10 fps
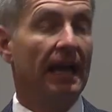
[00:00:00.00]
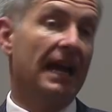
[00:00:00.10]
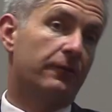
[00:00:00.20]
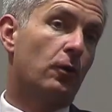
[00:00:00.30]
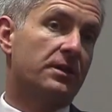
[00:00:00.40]

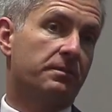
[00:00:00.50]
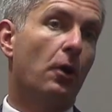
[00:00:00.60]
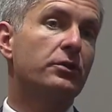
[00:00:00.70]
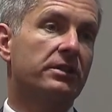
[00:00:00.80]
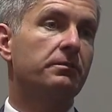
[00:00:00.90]
And of course,
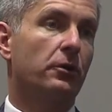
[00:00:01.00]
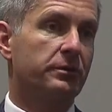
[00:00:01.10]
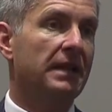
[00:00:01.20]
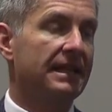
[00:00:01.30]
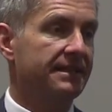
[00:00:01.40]
most,
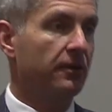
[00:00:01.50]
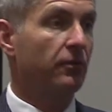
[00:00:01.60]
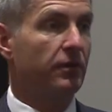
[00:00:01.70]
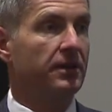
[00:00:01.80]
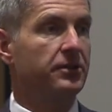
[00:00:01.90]
most planets that go in
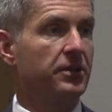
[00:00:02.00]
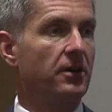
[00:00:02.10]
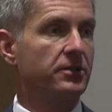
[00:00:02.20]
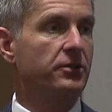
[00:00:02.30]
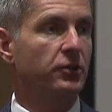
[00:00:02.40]
front of the
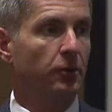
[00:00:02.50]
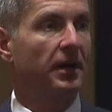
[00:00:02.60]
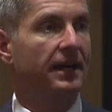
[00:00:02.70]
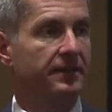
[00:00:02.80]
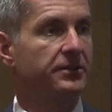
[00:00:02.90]
stars also go
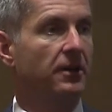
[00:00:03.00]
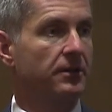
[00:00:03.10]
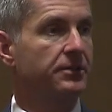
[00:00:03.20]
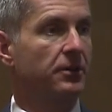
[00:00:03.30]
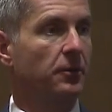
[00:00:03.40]
behind the
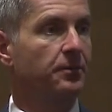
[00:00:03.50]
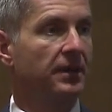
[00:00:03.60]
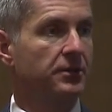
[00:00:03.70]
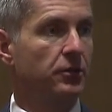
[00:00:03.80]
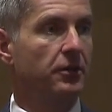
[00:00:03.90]
stars, so,
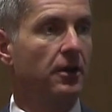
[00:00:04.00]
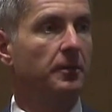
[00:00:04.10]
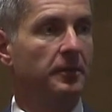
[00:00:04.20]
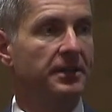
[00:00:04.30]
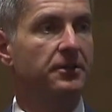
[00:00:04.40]
so they're
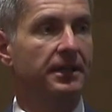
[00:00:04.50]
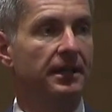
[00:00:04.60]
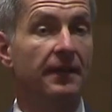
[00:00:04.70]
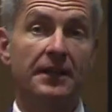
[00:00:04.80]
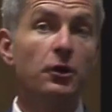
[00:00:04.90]
complementary.
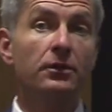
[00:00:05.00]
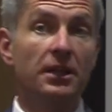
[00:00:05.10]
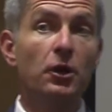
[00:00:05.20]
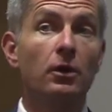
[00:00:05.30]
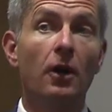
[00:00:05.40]
They don't,
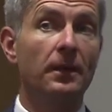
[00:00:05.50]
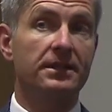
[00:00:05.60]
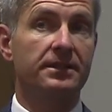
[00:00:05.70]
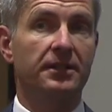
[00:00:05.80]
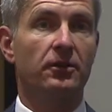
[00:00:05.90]
they don't
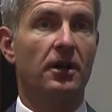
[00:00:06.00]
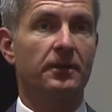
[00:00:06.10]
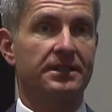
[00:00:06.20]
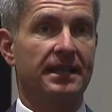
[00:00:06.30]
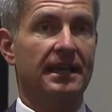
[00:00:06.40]
always. They don't
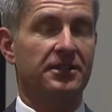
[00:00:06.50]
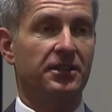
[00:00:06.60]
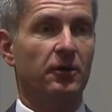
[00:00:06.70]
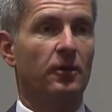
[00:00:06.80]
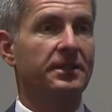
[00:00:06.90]
always. They actually,
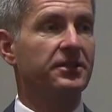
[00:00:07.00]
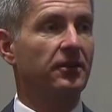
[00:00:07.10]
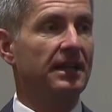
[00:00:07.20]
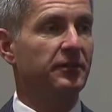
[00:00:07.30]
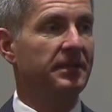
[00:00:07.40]
the orbits
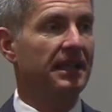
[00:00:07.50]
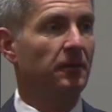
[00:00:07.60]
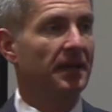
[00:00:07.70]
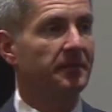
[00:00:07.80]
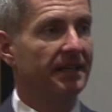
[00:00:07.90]
don't have to be that
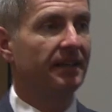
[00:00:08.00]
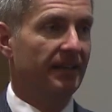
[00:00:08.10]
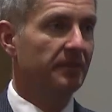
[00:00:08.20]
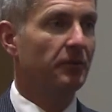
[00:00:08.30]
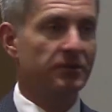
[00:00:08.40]
way, but
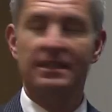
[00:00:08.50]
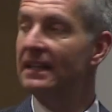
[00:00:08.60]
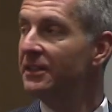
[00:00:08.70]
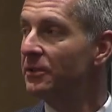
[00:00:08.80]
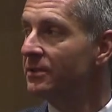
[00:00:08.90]
mostly
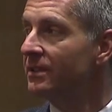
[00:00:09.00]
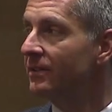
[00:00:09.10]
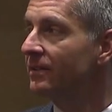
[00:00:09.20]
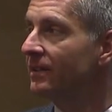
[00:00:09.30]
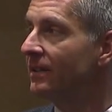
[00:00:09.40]
they do. So,
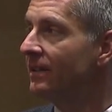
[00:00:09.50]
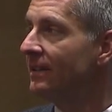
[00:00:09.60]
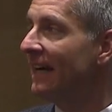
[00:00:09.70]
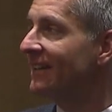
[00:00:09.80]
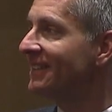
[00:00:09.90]

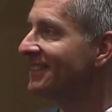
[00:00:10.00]
yeah.